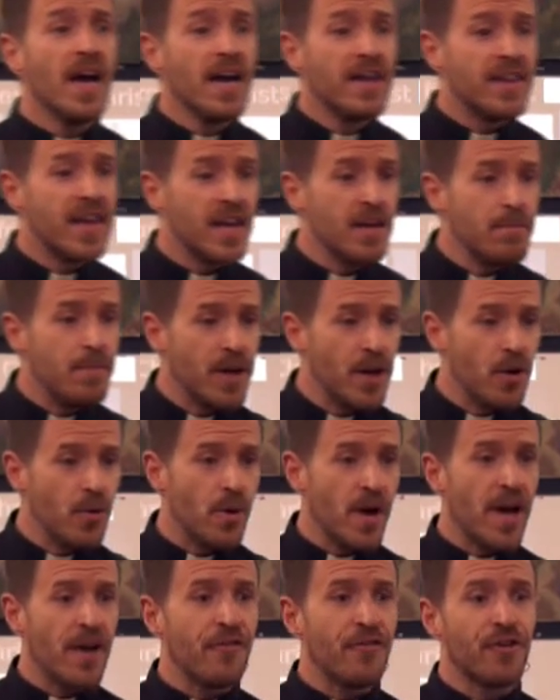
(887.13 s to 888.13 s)
They had been
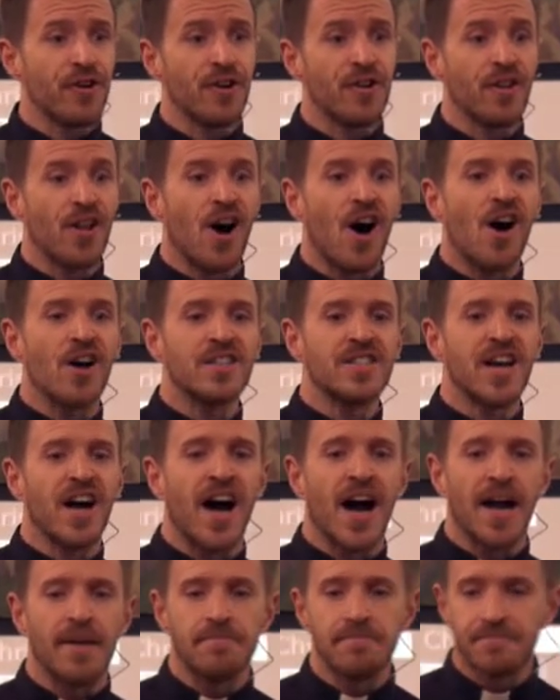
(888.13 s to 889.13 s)
away for a long
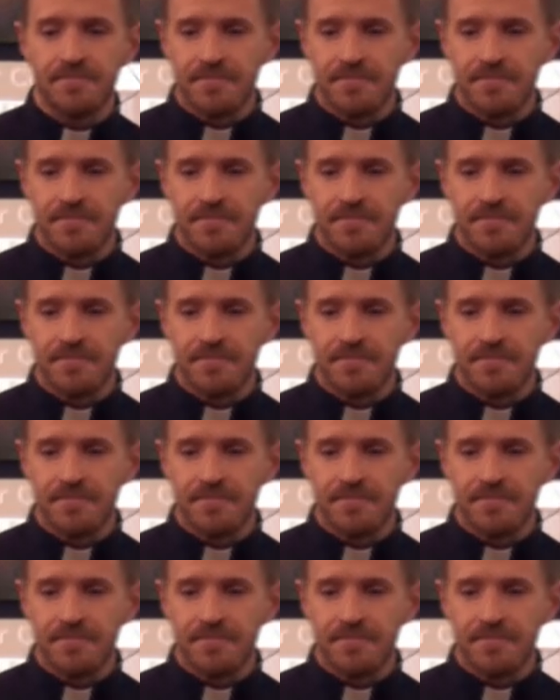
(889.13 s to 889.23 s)
time,